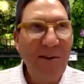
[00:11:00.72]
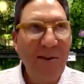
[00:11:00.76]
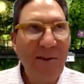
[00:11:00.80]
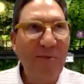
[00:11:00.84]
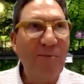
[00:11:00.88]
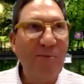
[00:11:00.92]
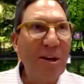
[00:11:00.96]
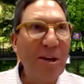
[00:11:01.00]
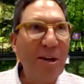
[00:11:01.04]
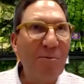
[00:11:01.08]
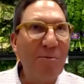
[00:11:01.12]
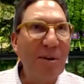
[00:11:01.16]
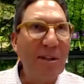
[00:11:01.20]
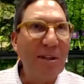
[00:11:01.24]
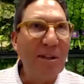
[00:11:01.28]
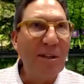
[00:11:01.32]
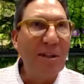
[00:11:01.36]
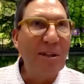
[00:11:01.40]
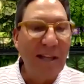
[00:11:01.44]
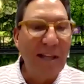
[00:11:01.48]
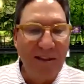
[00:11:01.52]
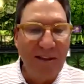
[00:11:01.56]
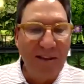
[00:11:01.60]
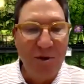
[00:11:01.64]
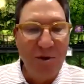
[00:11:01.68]

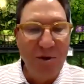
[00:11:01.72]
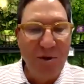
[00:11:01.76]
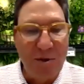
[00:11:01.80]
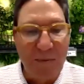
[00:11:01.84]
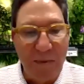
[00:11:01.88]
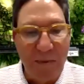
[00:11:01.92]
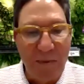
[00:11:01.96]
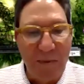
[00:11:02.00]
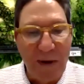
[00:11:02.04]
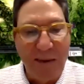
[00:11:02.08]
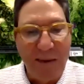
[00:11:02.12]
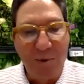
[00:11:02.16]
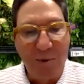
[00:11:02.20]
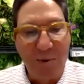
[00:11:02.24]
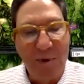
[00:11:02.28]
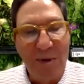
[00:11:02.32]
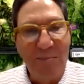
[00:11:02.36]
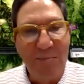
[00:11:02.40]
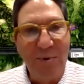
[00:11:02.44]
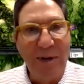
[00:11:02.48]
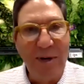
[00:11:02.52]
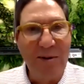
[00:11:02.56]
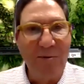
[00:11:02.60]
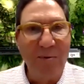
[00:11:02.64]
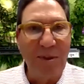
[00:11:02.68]
Frequently, the newspaper
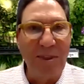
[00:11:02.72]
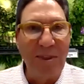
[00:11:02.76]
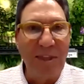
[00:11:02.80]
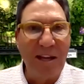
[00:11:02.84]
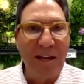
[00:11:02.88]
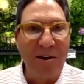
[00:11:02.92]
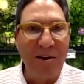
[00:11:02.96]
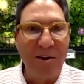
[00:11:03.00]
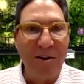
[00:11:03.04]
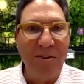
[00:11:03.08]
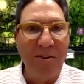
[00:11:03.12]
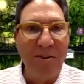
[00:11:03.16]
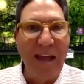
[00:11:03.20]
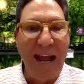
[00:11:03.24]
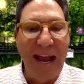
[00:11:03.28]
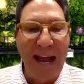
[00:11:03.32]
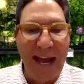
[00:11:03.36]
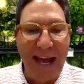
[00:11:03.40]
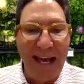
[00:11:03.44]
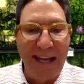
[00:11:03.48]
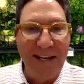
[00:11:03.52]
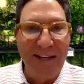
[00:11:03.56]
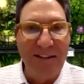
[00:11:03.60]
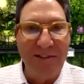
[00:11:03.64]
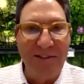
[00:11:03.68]
would bring what they called
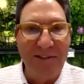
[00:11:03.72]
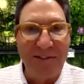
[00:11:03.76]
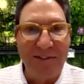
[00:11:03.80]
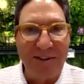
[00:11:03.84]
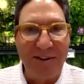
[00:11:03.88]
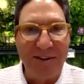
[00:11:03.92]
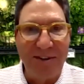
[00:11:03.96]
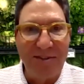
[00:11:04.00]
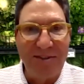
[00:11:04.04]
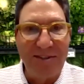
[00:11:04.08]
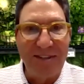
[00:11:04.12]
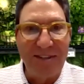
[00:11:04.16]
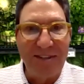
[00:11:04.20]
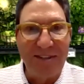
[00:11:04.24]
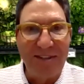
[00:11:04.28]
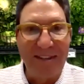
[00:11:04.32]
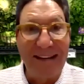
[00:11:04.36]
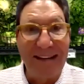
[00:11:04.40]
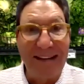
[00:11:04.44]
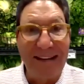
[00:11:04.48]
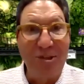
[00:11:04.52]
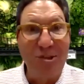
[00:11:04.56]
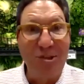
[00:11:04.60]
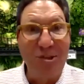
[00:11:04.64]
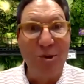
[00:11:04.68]
ad inserts,
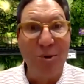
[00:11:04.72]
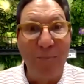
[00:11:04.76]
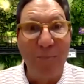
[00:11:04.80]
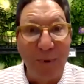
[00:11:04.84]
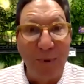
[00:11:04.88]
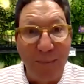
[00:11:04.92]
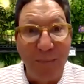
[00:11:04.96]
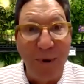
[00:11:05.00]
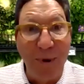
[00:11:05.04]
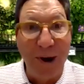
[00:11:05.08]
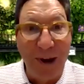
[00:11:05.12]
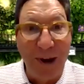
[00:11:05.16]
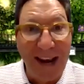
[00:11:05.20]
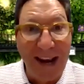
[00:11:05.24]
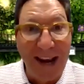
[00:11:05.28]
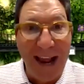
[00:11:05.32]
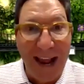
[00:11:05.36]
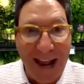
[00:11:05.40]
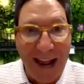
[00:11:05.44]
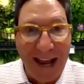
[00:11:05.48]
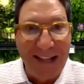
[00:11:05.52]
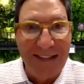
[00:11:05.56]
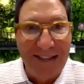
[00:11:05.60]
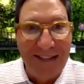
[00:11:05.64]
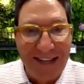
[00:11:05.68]
like supermarket
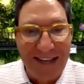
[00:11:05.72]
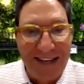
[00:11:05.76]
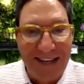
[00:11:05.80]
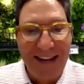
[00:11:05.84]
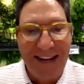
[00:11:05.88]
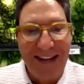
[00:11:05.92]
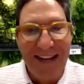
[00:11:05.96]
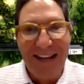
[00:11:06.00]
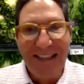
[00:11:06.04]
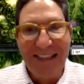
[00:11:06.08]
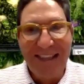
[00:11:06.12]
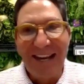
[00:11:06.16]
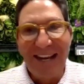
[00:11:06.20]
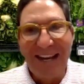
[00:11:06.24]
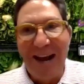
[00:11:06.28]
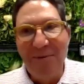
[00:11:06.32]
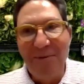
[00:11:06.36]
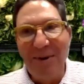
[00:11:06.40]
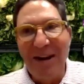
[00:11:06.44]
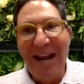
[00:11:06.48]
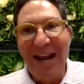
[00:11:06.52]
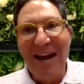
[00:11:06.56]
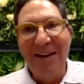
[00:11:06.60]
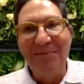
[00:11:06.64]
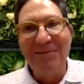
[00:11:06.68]
ads, that I
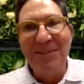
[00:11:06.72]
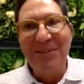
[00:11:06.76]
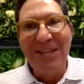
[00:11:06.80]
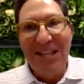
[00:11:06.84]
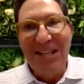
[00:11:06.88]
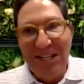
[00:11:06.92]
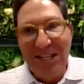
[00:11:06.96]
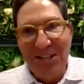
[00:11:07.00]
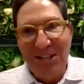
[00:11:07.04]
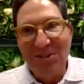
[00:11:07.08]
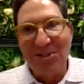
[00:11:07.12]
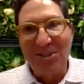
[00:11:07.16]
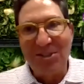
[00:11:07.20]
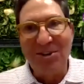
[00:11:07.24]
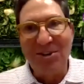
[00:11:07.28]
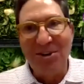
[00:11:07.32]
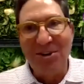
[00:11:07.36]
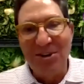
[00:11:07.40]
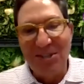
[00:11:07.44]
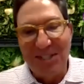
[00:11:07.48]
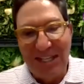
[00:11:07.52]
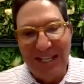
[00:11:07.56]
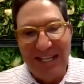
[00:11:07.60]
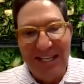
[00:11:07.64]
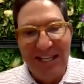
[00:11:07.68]
would have to
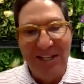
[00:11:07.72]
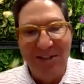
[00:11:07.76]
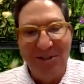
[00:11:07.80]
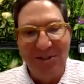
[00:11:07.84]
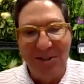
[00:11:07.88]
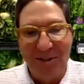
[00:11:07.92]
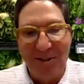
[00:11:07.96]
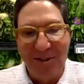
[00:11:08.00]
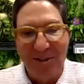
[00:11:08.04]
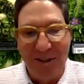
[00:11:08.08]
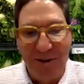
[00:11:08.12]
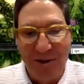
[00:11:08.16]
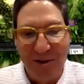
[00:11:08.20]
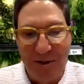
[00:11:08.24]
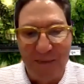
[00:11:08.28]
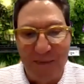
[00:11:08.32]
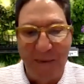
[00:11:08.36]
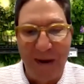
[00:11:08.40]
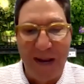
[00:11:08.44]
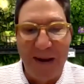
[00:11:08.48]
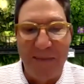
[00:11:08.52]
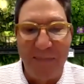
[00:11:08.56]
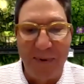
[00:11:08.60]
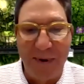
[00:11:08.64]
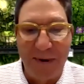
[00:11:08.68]
insert into the
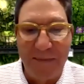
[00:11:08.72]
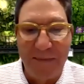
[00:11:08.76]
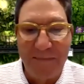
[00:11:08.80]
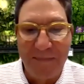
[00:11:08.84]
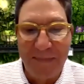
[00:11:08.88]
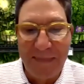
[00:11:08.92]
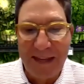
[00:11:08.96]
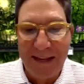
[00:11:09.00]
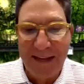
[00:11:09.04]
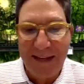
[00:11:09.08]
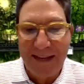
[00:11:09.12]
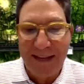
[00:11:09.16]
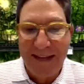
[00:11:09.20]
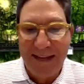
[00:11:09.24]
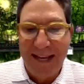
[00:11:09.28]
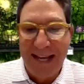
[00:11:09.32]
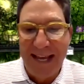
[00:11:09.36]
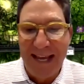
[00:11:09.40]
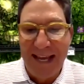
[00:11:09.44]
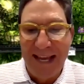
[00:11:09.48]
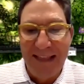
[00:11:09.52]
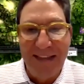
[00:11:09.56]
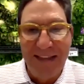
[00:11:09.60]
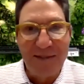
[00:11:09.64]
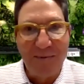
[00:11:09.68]
newspaper.
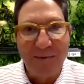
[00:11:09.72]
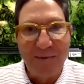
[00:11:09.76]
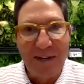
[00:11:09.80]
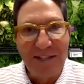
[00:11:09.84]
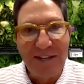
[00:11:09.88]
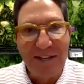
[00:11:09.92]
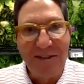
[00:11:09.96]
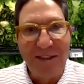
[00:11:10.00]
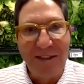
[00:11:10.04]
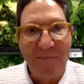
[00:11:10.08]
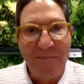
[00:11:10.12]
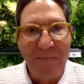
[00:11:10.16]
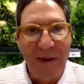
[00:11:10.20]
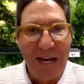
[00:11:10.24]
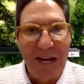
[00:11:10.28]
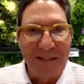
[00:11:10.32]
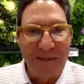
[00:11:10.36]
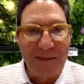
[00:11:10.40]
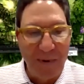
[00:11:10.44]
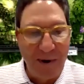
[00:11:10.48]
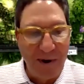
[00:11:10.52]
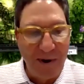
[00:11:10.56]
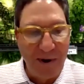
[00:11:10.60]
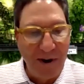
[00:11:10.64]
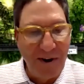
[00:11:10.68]
And this wasn't the
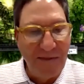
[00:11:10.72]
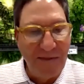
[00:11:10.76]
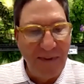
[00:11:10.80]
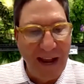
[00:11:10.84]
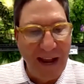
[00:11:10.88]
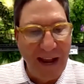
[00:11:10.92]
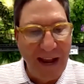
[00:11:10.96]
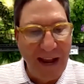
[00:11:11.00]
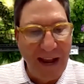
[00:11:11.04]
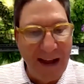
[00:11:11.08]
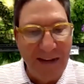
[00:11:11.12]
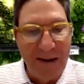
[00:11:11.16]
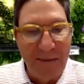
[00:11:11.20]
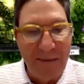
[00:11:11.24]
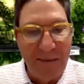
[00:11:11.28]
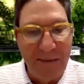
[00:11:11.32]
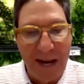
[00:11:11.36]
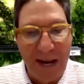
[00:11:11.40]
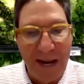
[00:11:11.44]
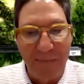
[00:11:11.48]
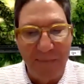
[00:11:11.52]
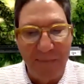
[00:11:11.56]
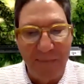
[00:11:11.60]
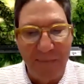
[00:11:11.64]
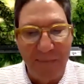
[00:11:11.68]
best part of having a
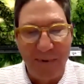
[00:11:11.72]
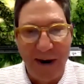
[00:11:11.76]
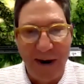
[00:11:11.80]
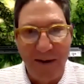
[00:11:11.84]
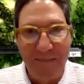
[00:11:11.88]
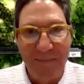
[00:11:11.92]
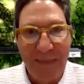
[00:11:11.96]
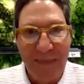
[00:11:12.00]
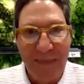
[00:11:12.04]
paper out.